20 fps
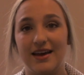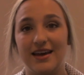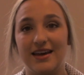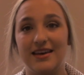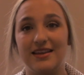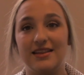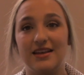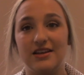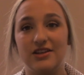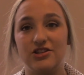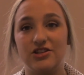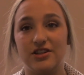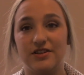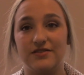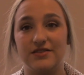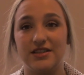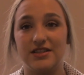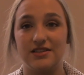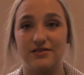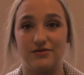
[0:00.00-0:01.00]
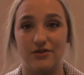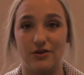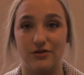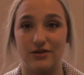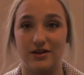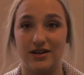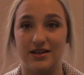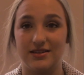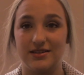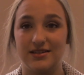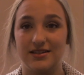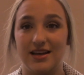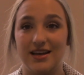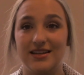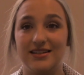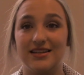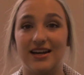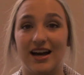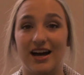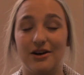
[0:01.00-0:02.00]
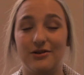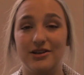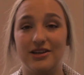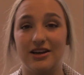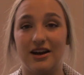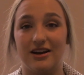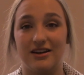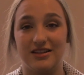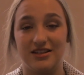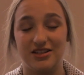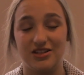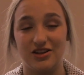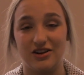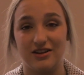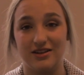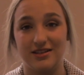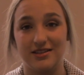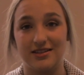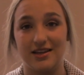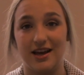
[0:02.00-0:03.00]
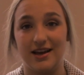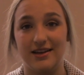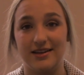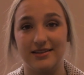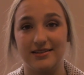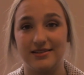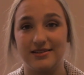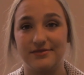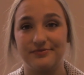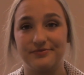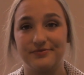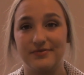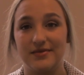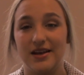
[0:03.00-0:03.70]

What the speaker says: He then shifts his focus to how he got his start in science.